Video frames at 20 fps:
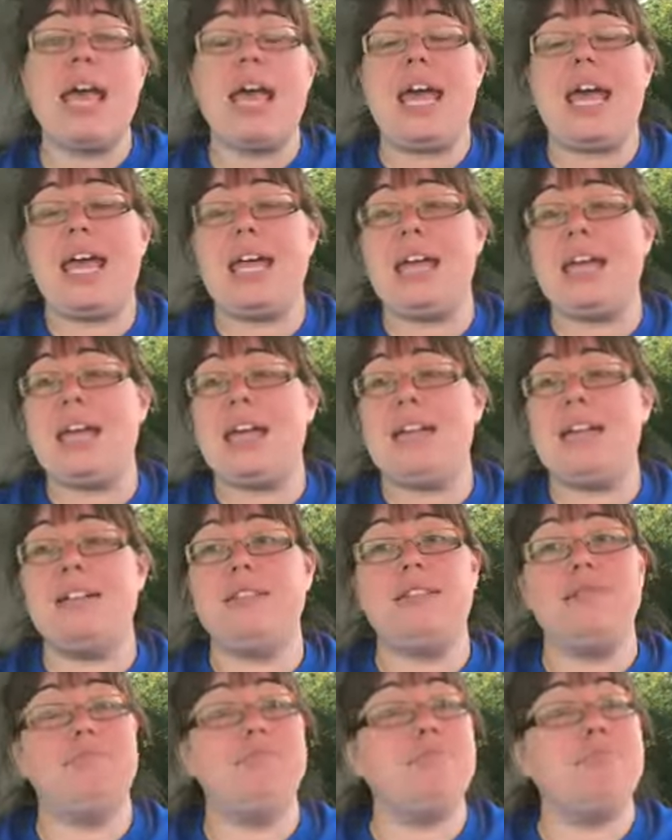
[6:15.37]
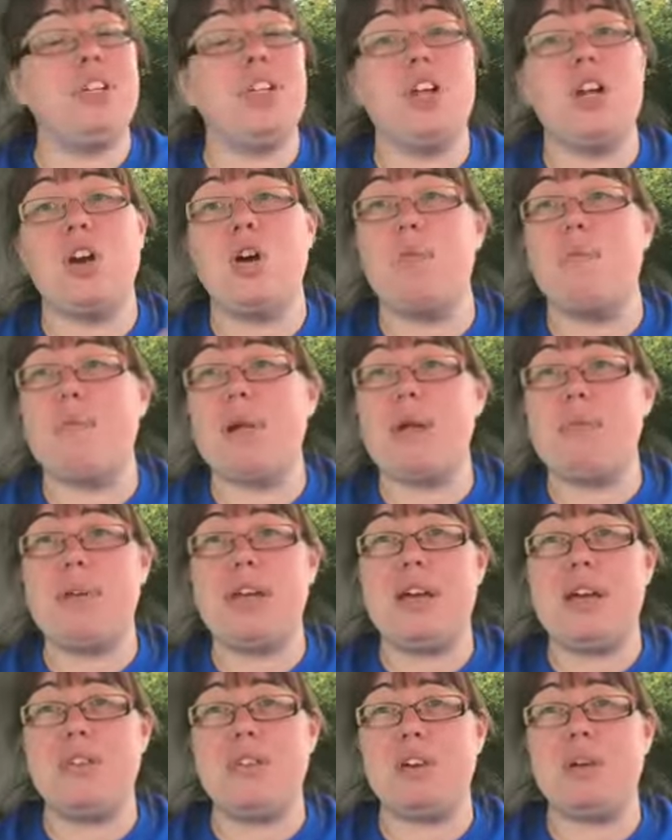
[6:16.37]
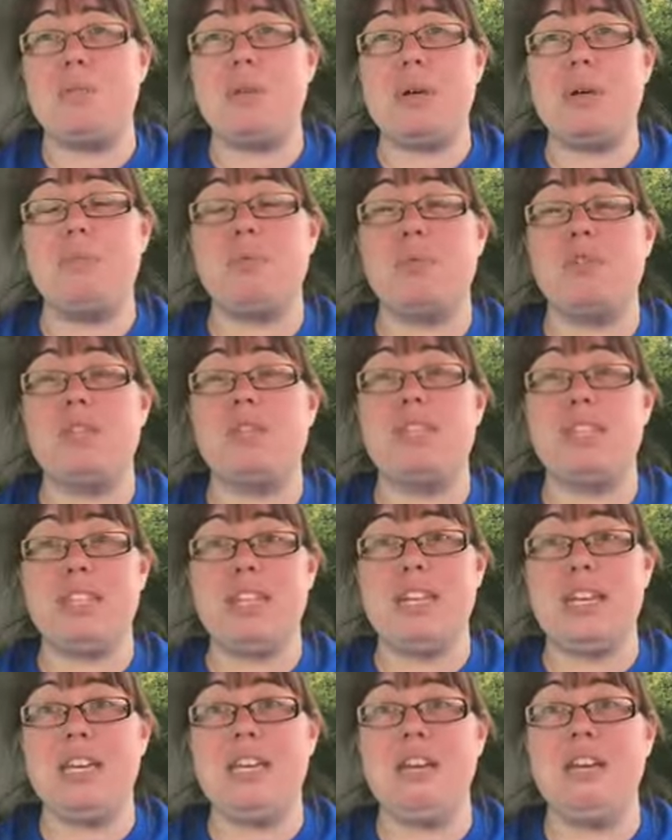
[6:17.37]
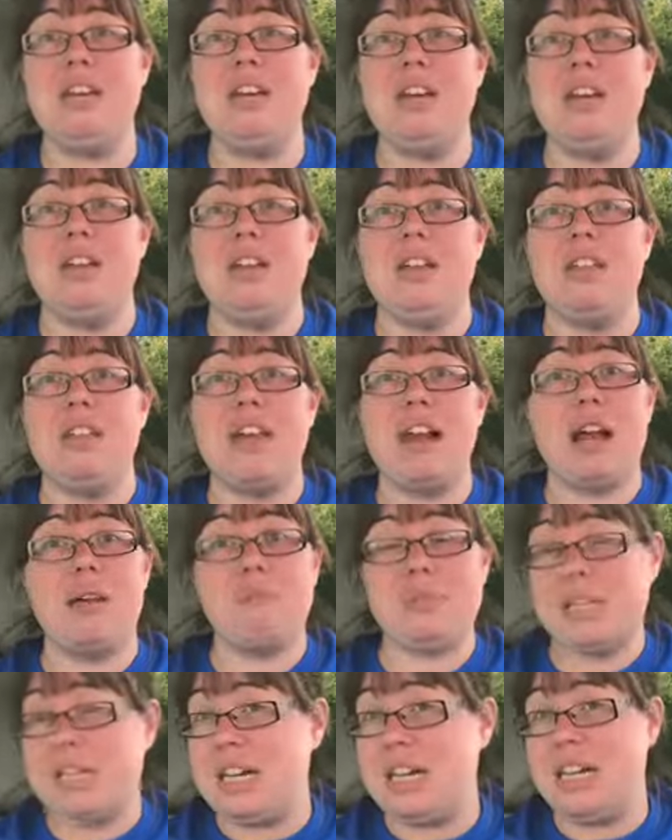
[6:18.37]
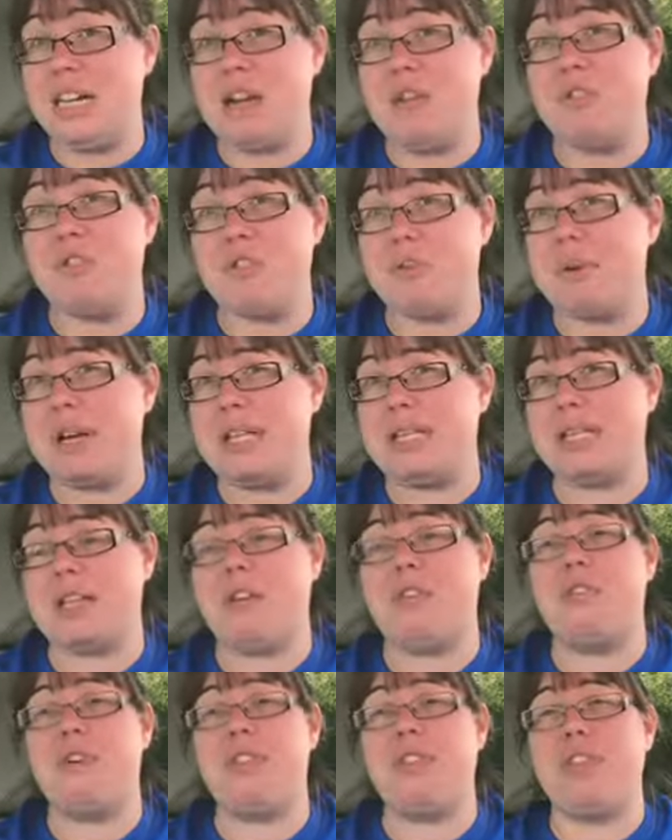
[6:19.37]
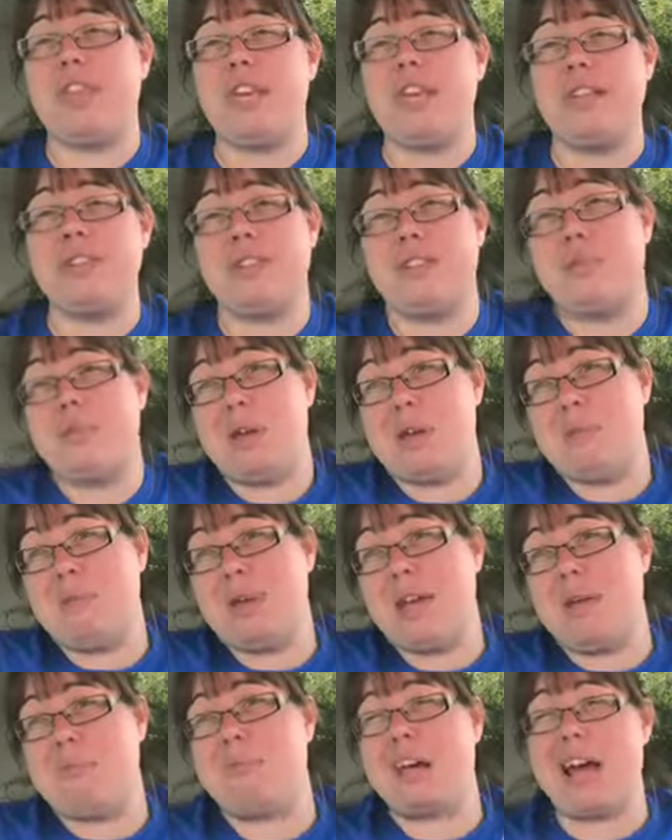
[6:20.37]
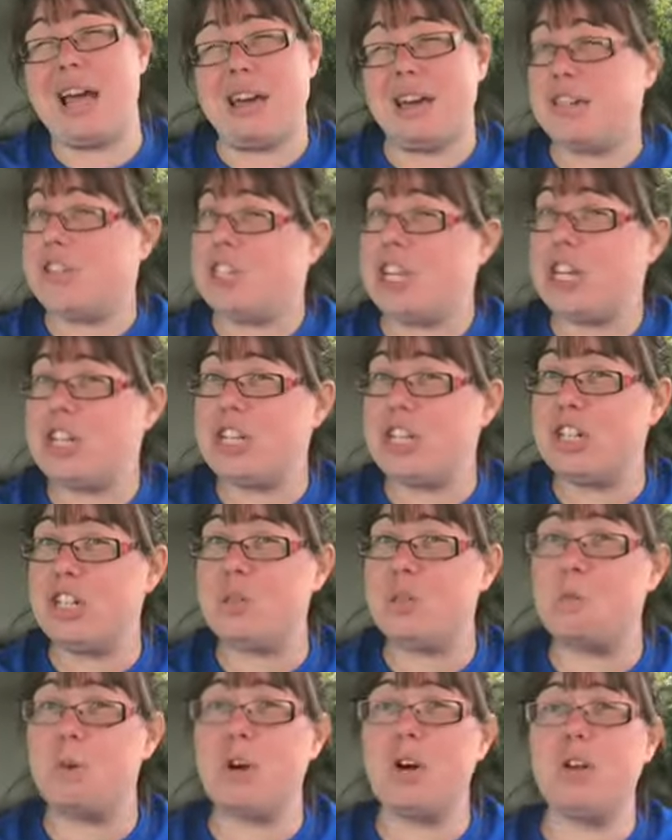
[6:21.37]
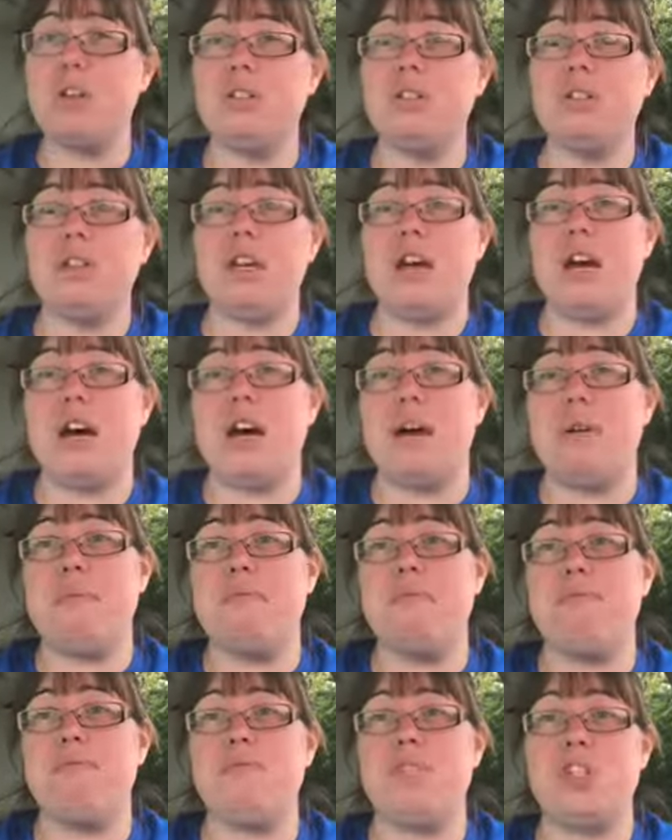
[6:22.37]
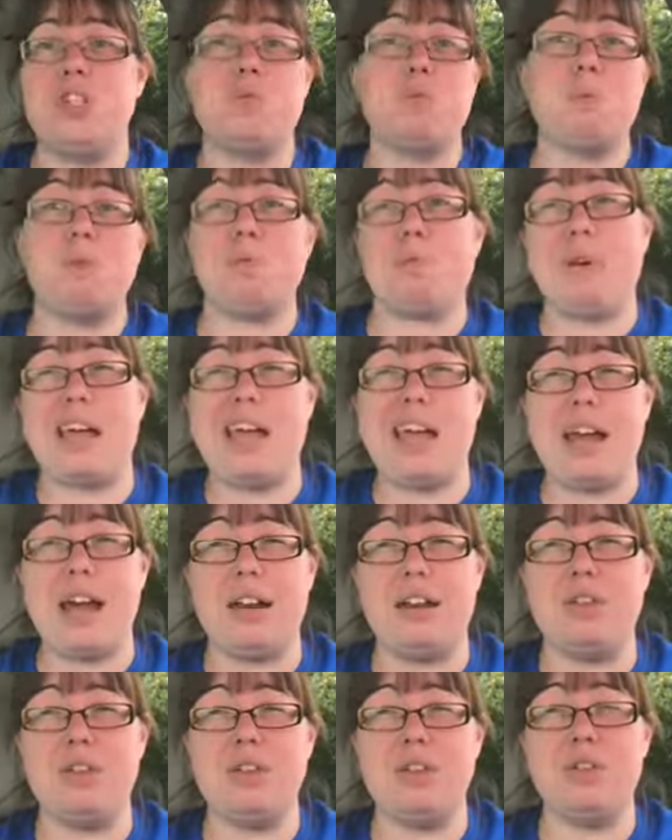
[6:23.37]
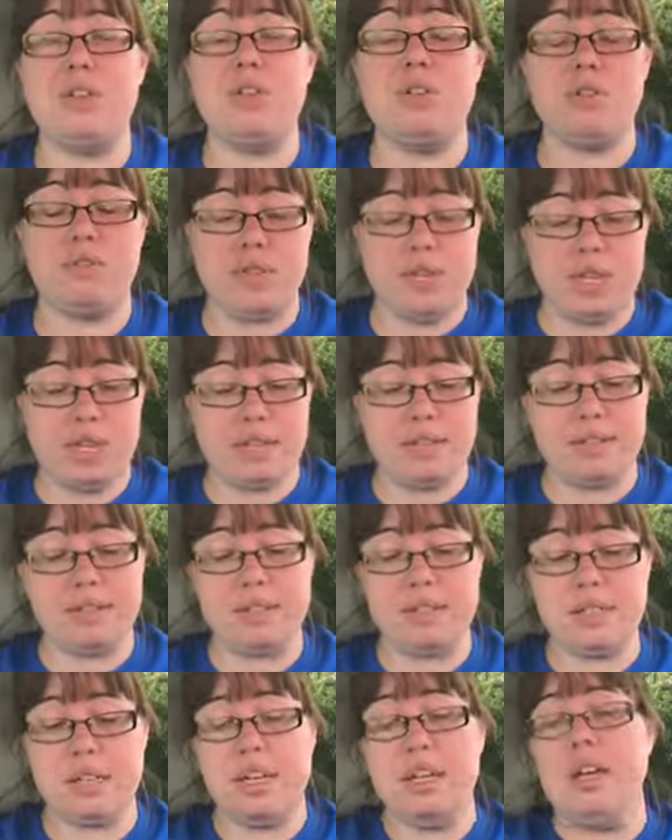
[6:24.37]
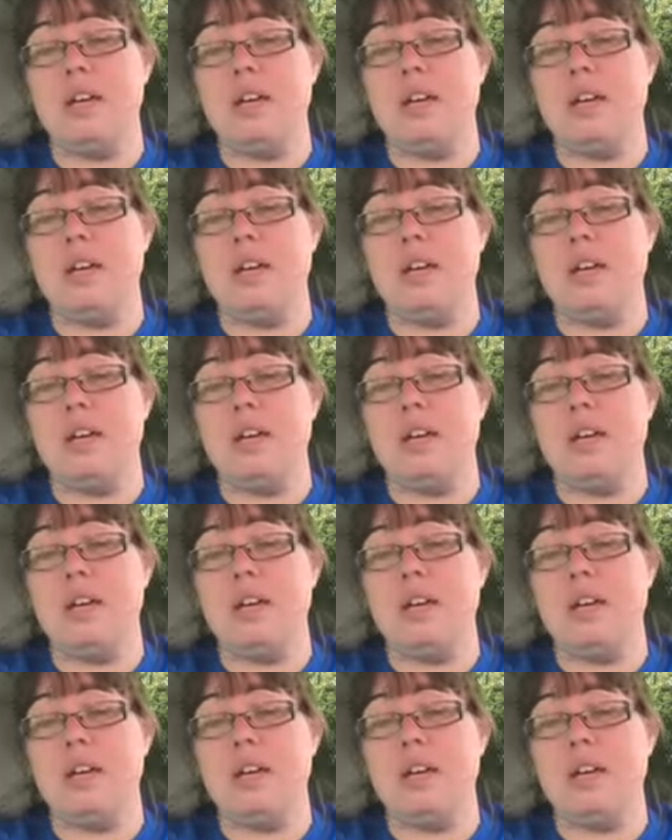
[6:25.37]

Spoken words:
And, you know, maybe other people see that I'm standing up for myself on things, and maybe I'm kind of changing the world just with my attitude of things.